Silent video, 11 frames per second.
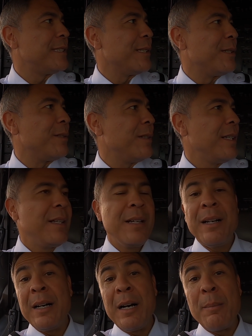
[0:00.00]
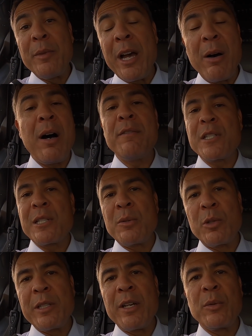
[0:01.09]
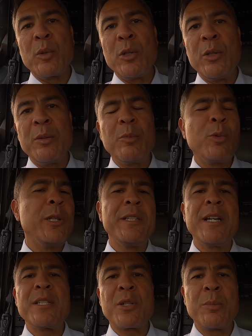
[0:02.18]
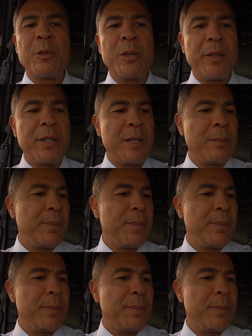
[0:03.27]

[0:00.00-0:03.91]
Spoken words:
So now obviously we're down the road, really nice terminal there.